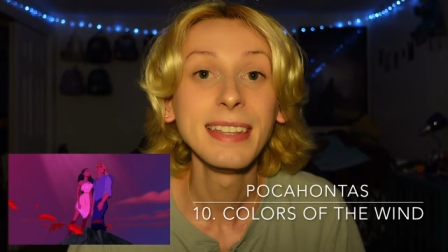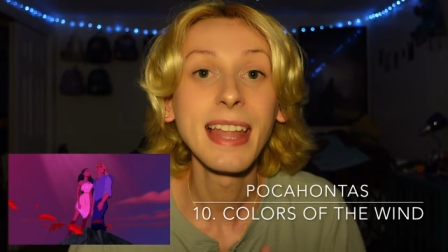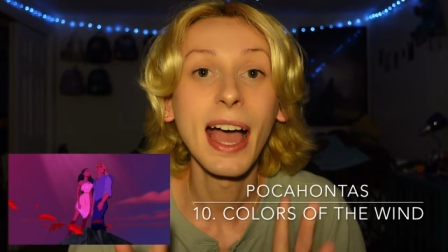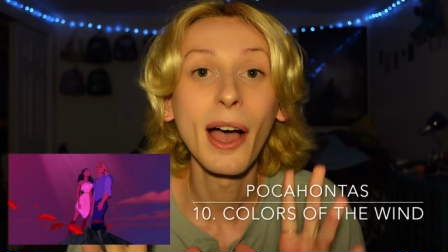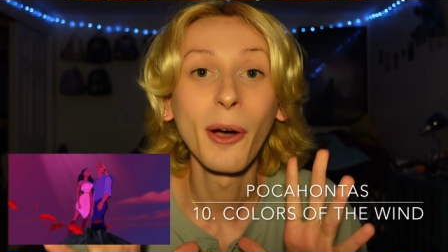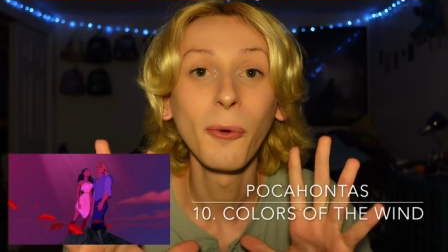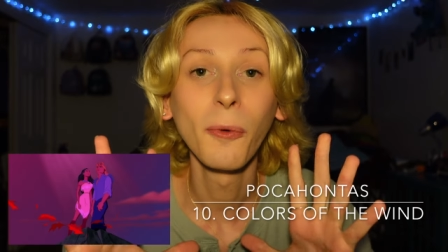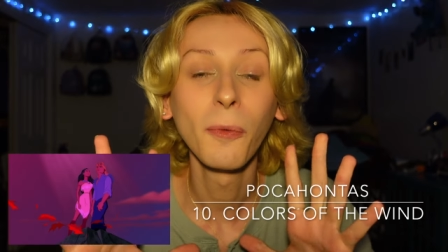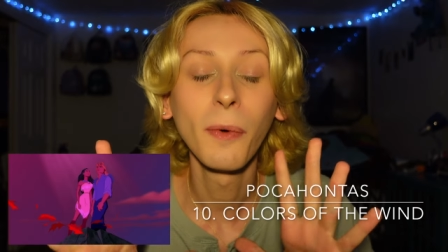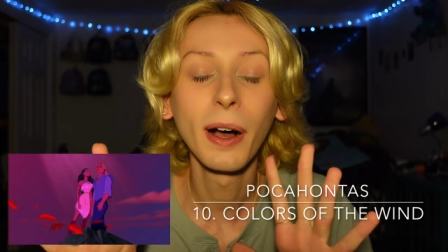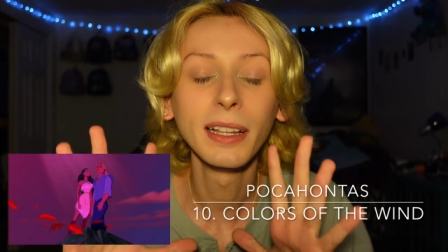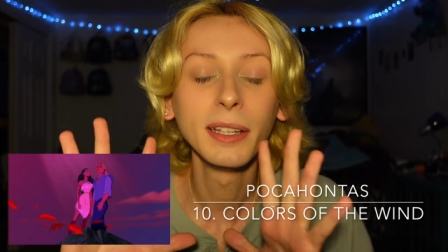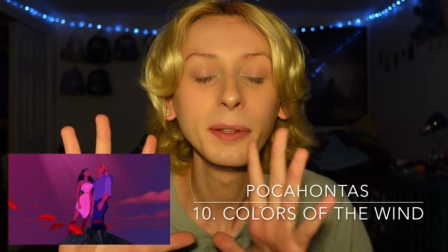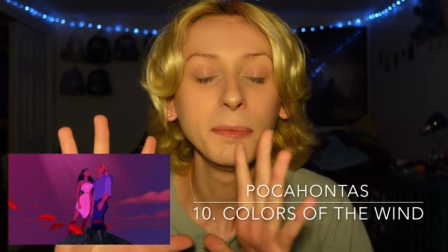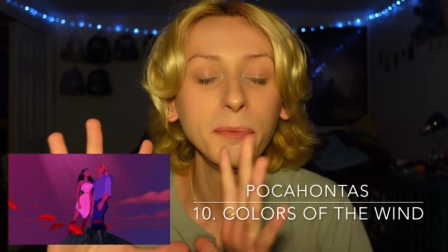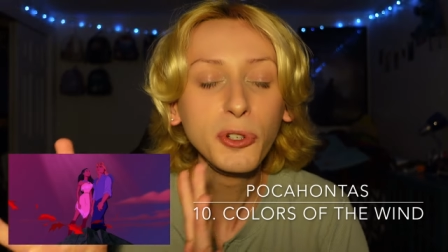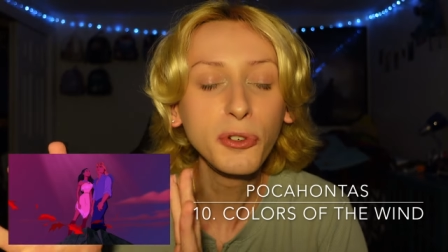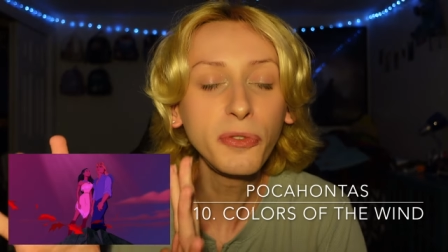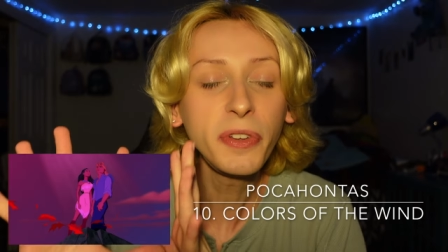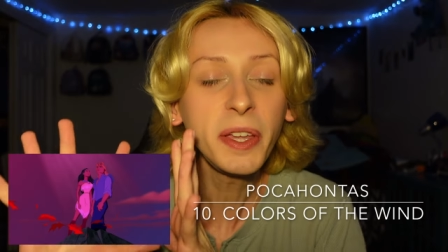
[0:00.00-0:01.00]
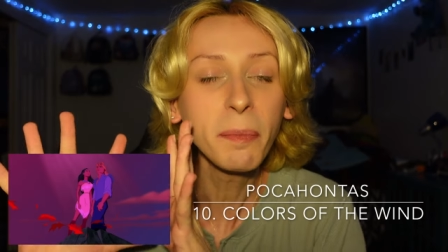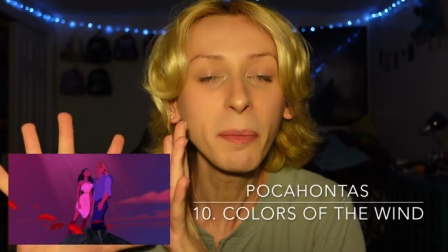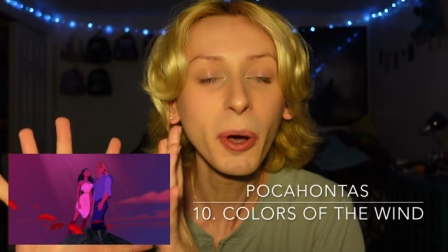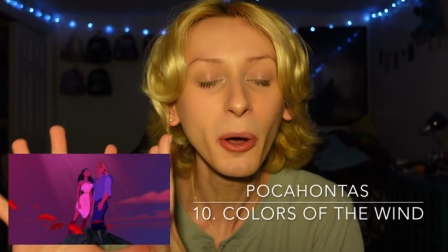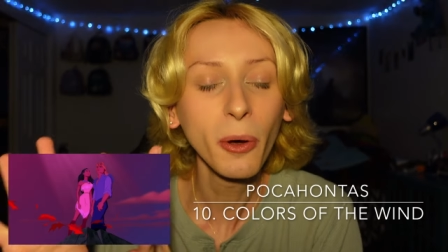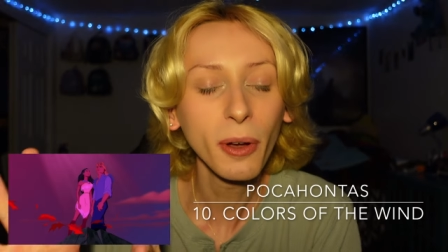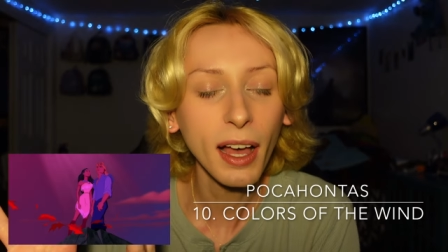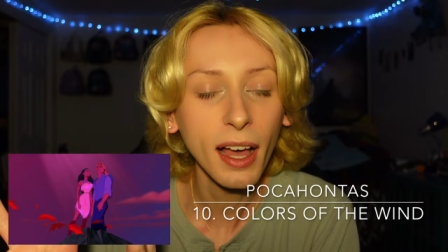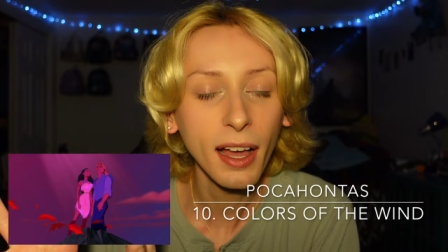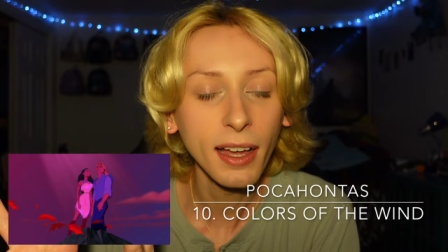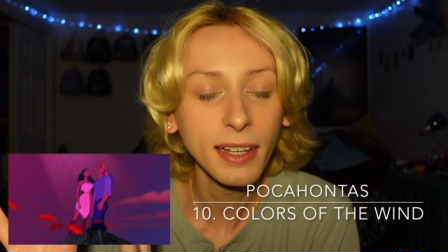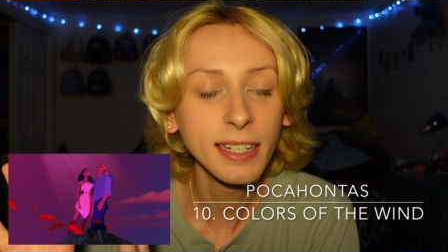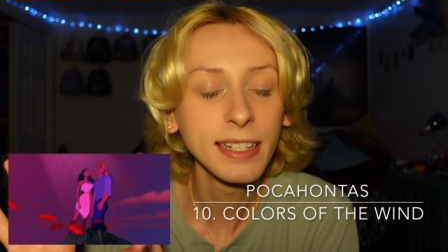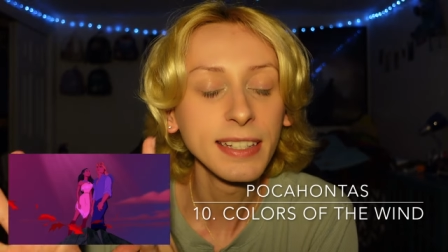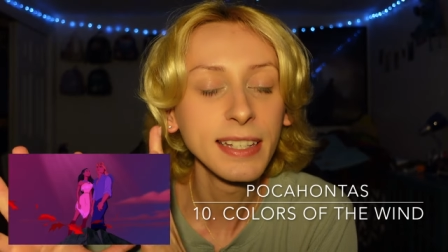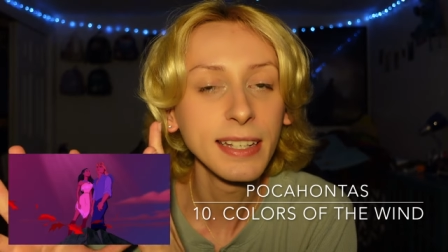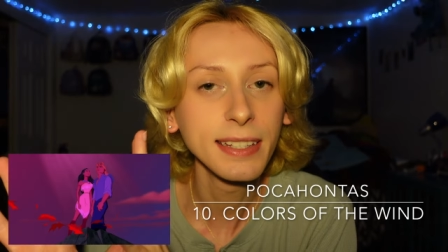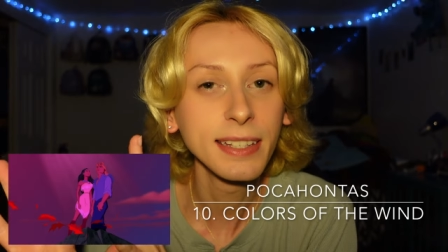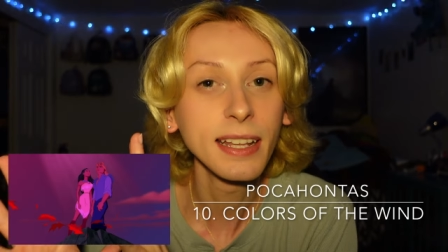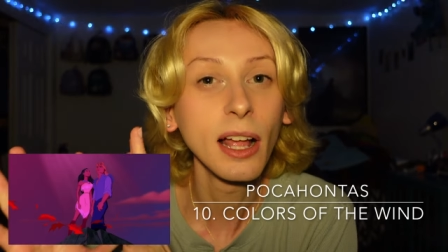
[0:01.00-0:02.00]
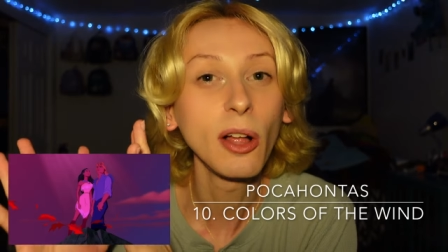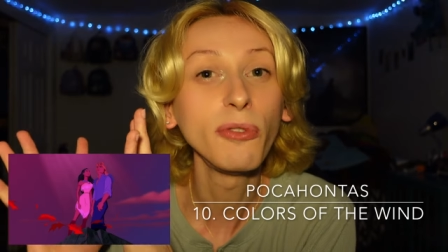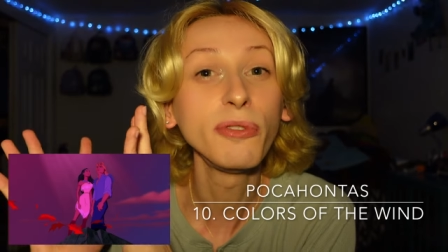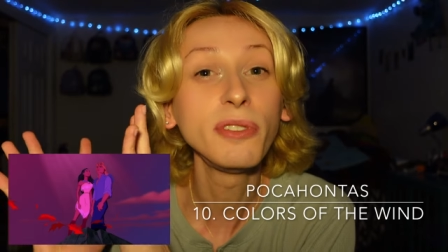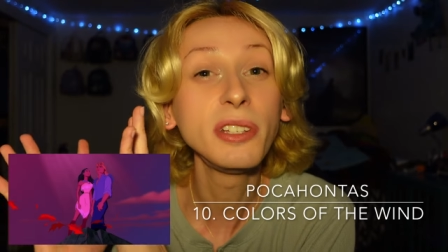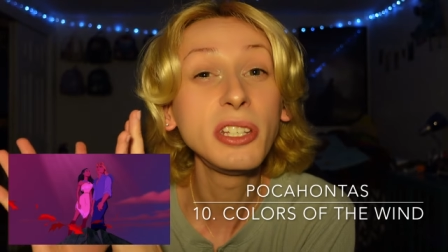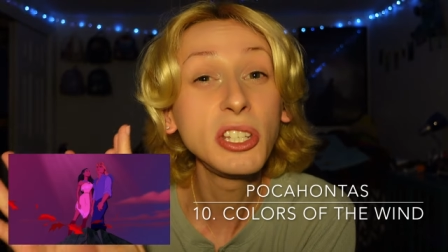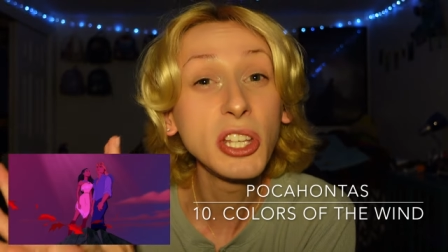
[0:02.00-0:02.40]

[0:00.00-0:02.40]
Now, while the movie Pocahontas itself